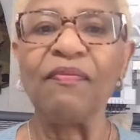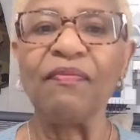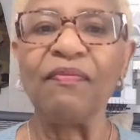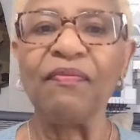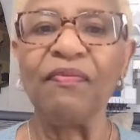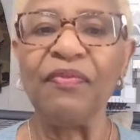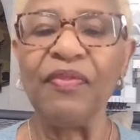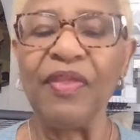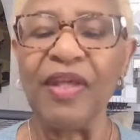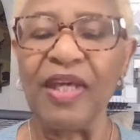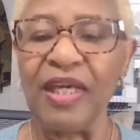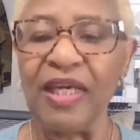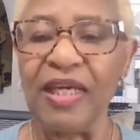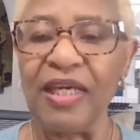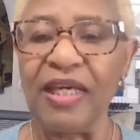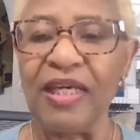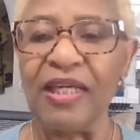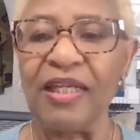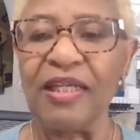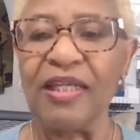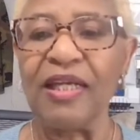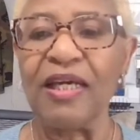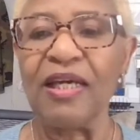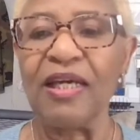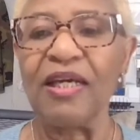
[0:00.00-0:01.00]

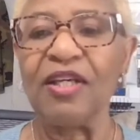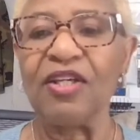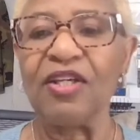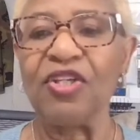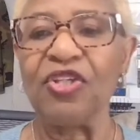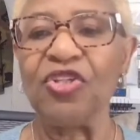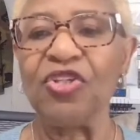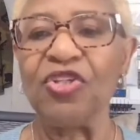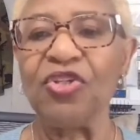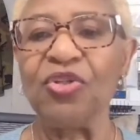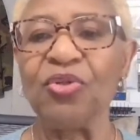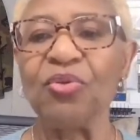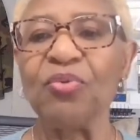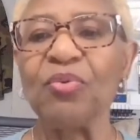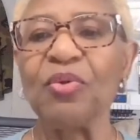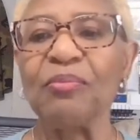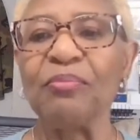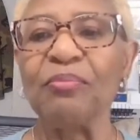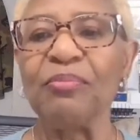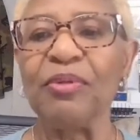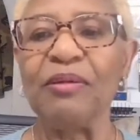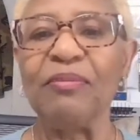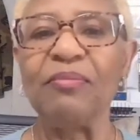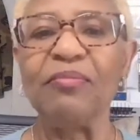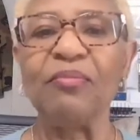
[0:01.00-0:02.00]
then you will
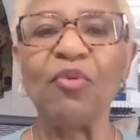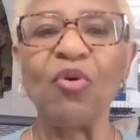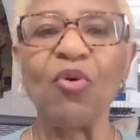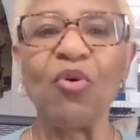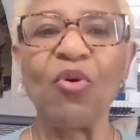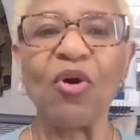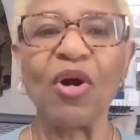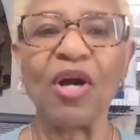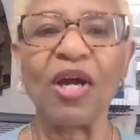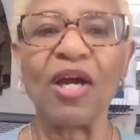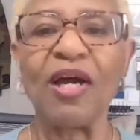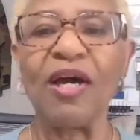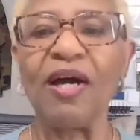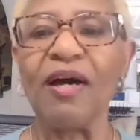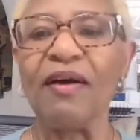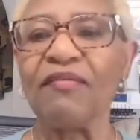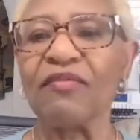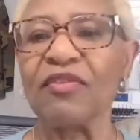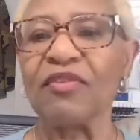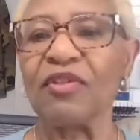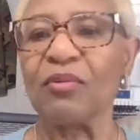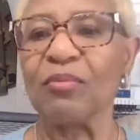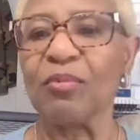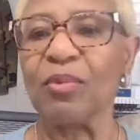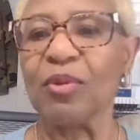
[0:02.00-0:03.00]
be more
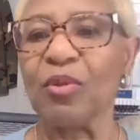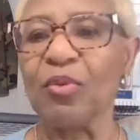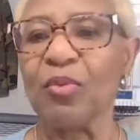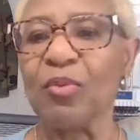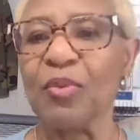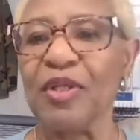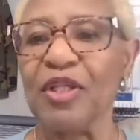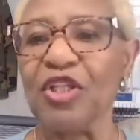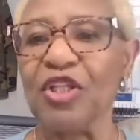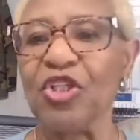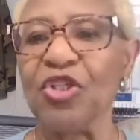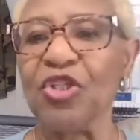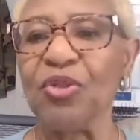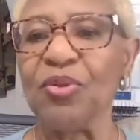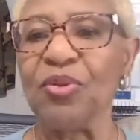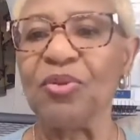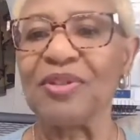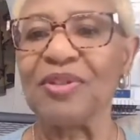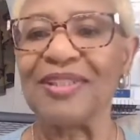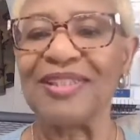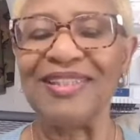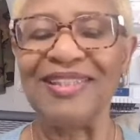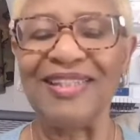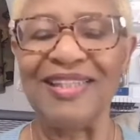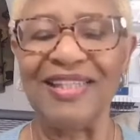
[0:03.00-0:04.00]
comfortable with
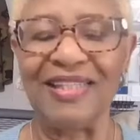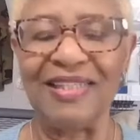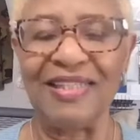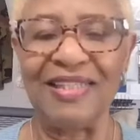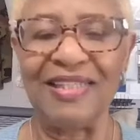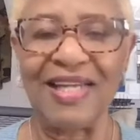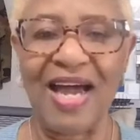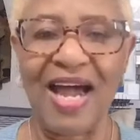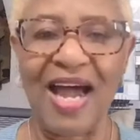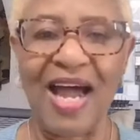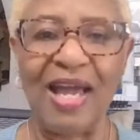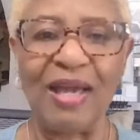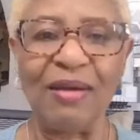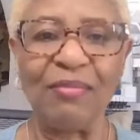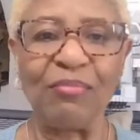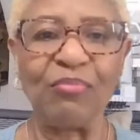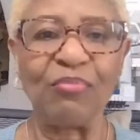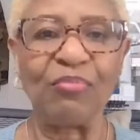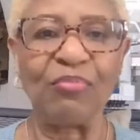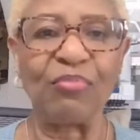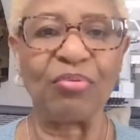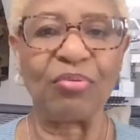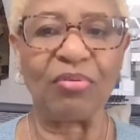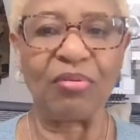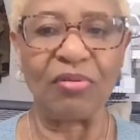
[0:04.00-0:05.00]
using the Dime
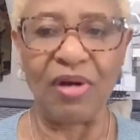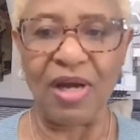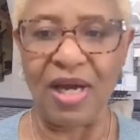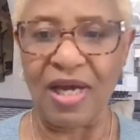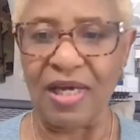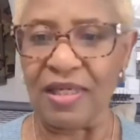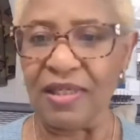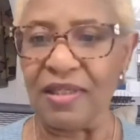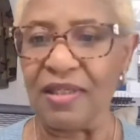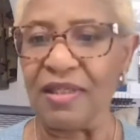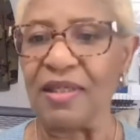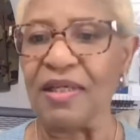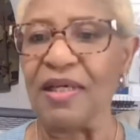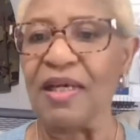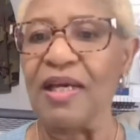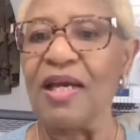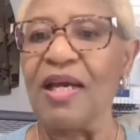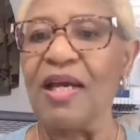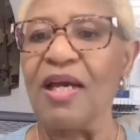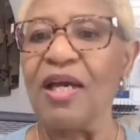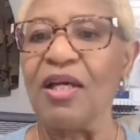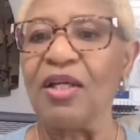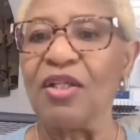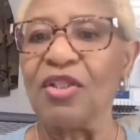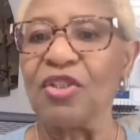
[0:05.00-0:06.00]
product.
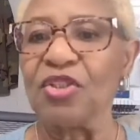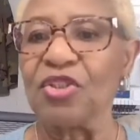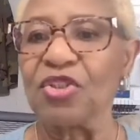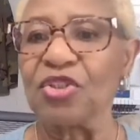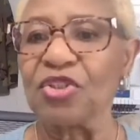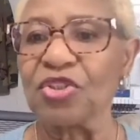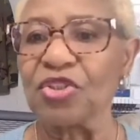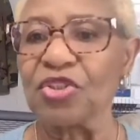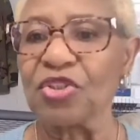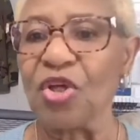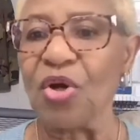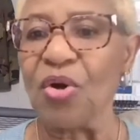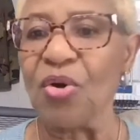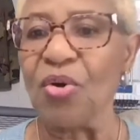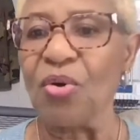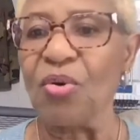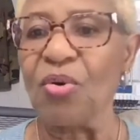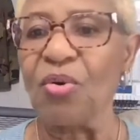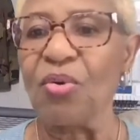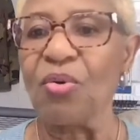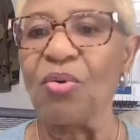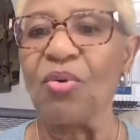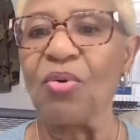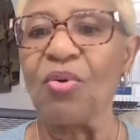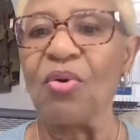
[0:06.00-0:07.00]

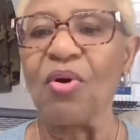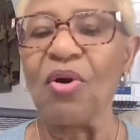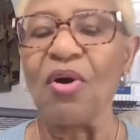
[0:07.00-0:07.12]
So